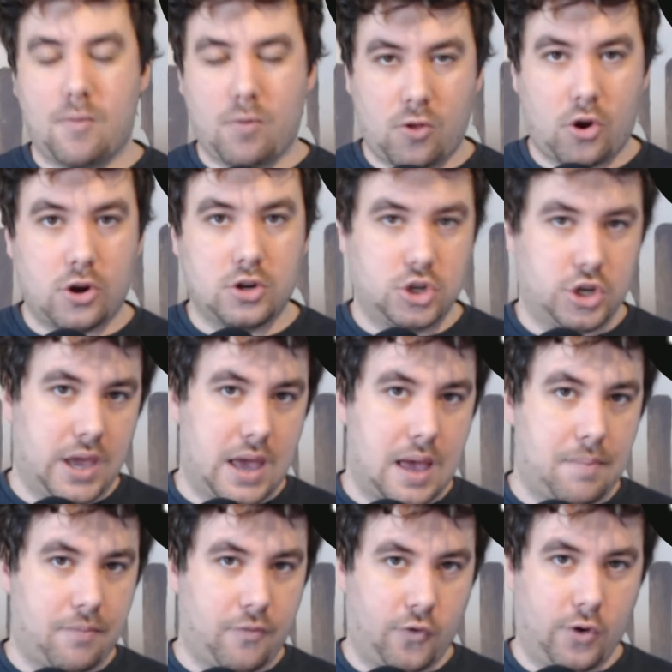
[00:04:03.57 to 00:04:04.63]
large
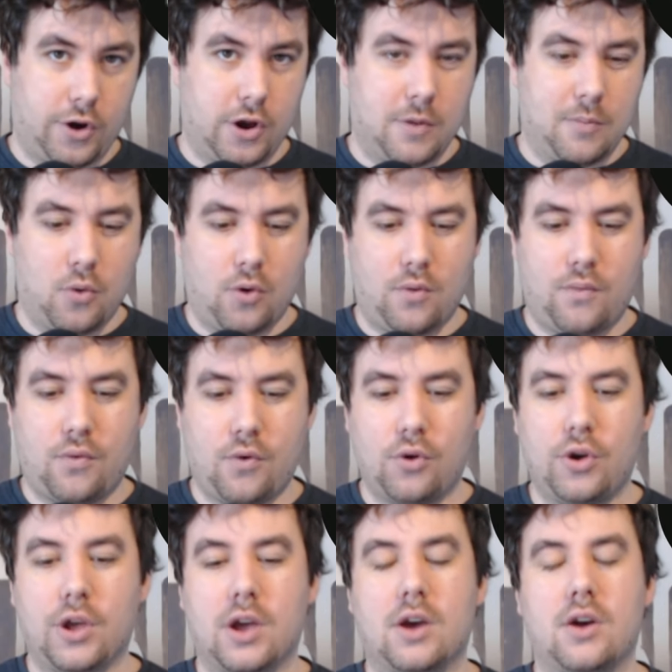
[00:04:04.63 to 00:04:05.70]
cap for your
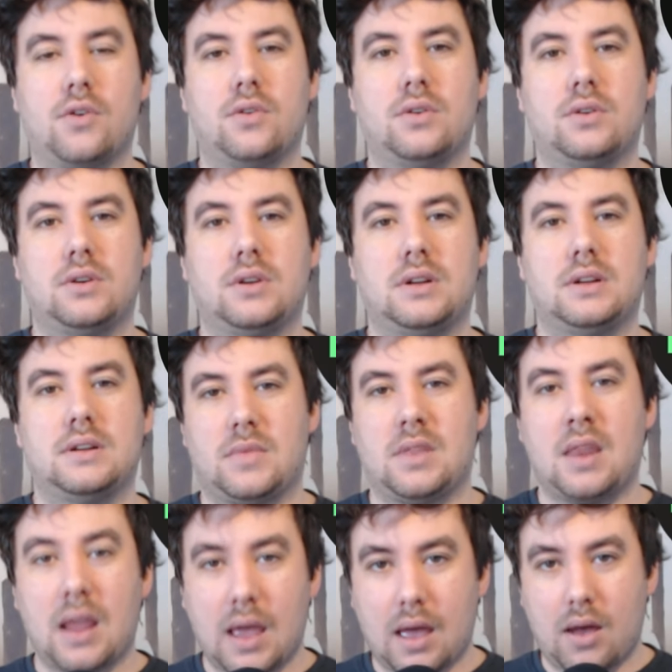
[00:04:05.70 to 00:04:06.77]
portfolio.
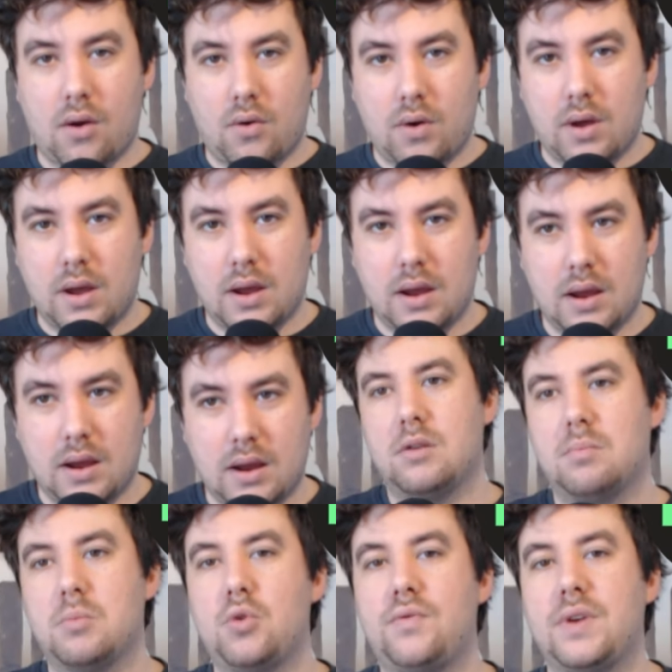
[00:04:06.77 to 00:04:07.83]
Now,
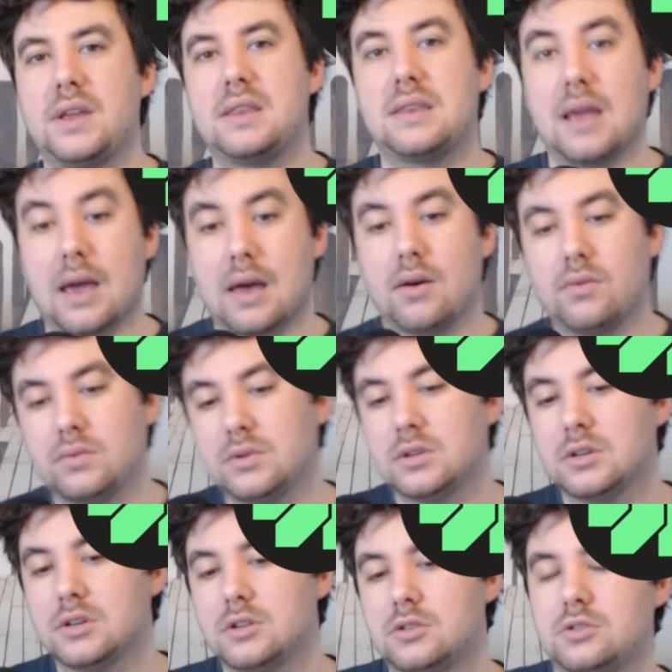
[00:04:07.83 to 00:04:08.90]
moving down
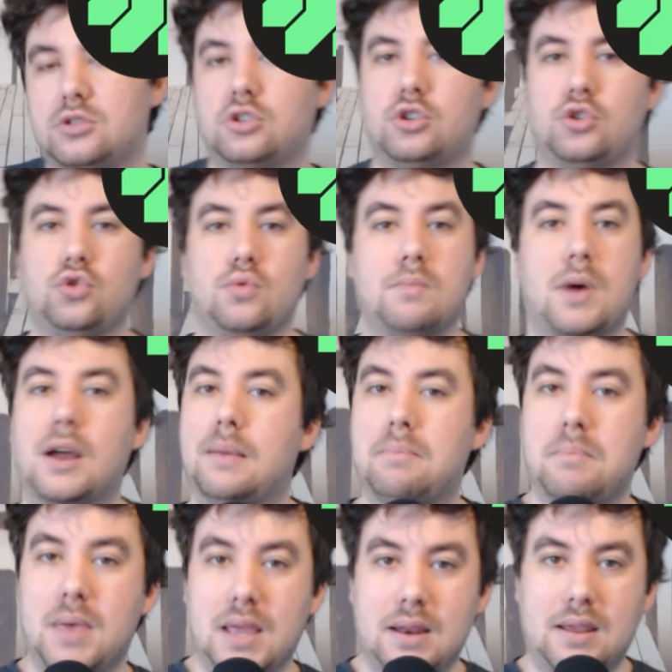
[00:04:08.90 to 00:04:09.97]
to my
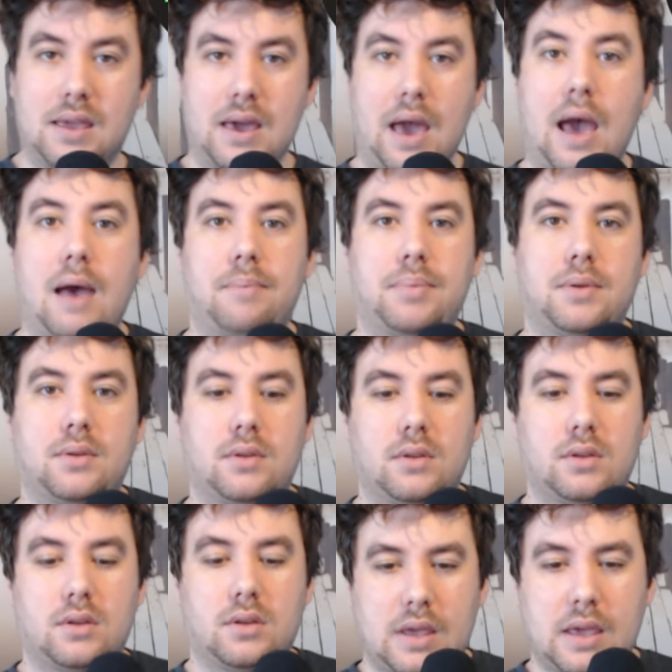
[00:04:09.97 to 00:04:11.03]
mid cap.
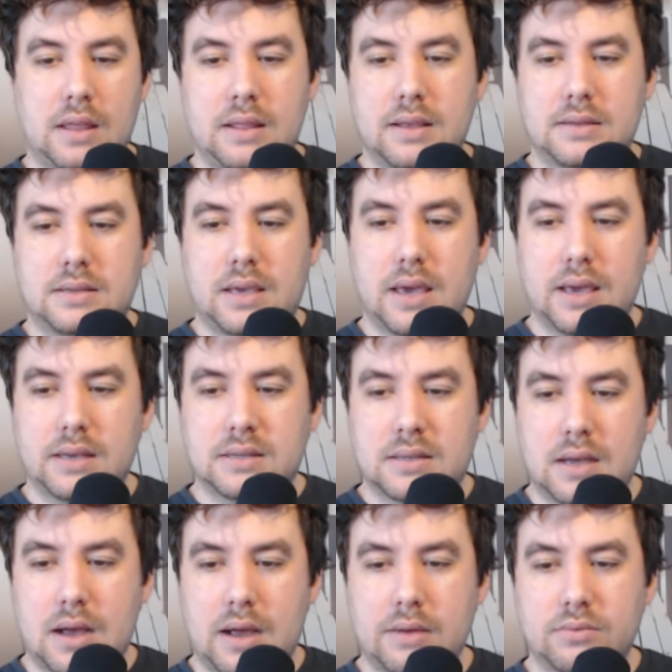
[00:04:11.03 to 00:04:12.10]
In this case,
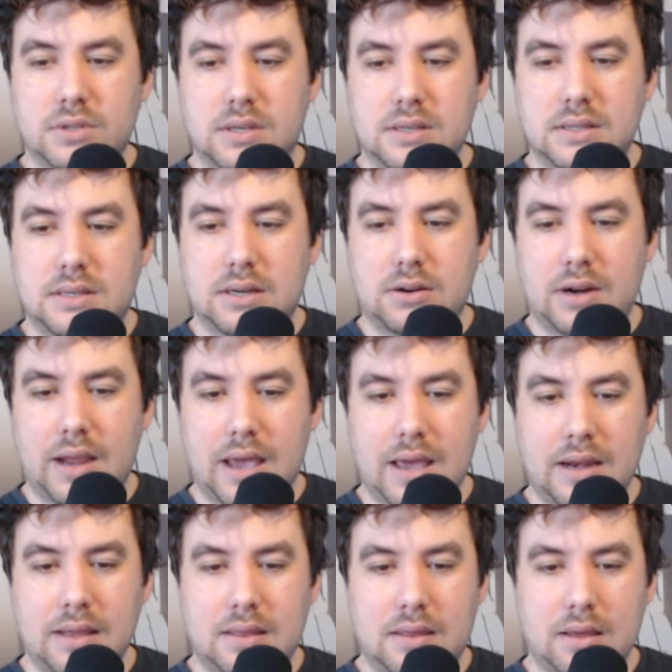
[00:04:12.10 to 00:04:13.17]
I was considering
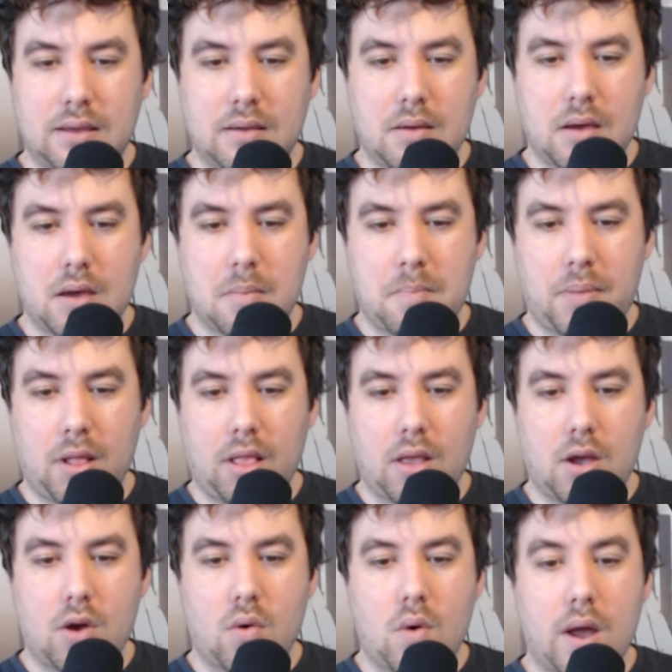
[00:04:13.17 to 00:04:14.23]
anything
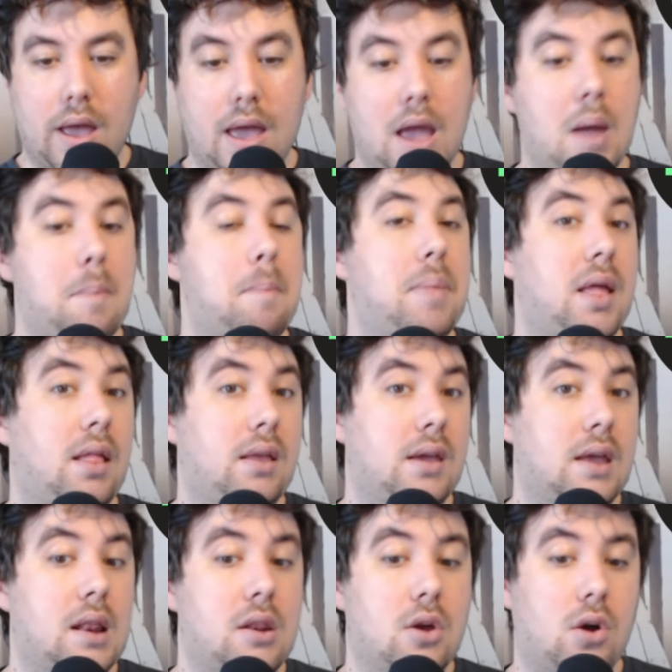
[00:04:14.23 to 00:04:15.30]
below a
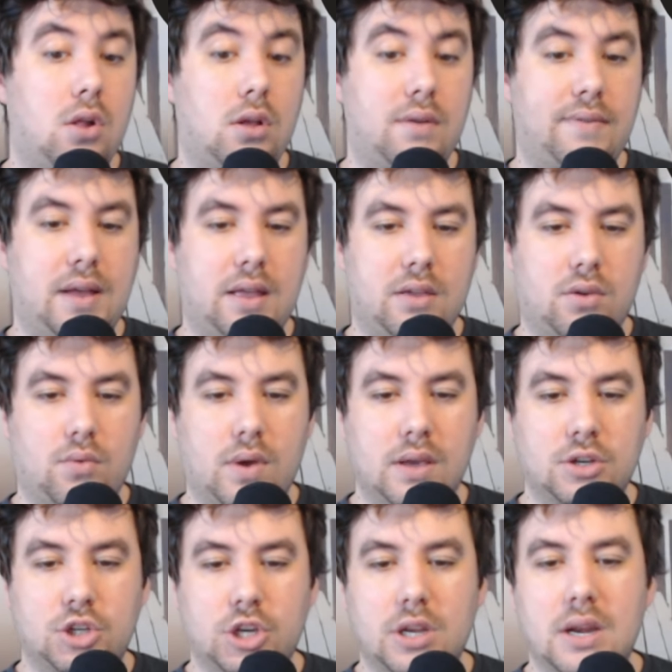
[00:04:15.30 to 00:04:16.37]
billion dollar
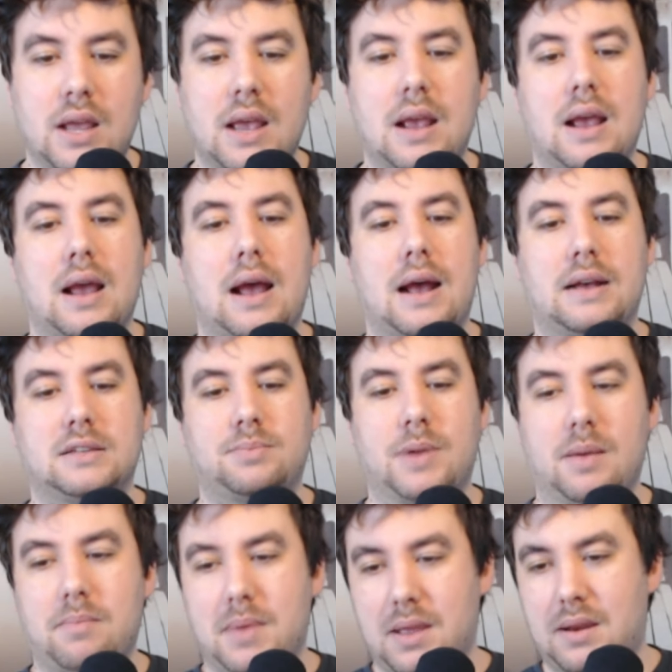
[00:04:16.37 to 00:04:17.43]
valuation as my
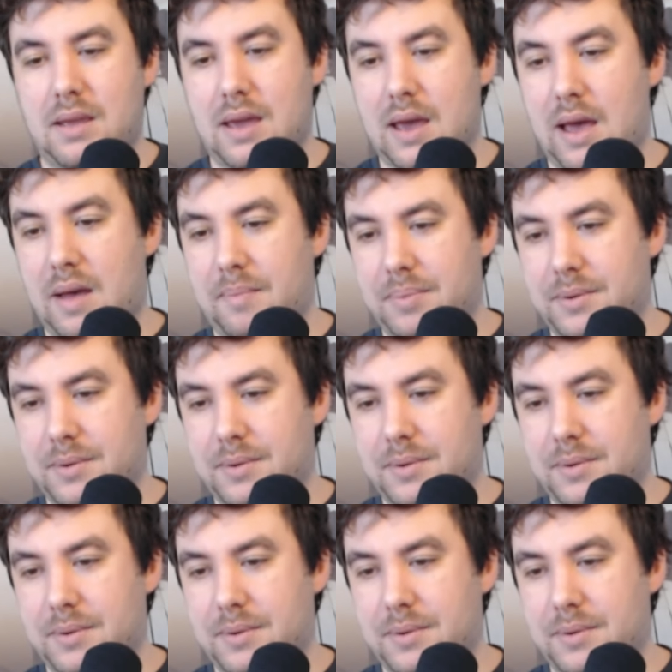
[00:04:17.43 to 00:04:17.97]
mid cap.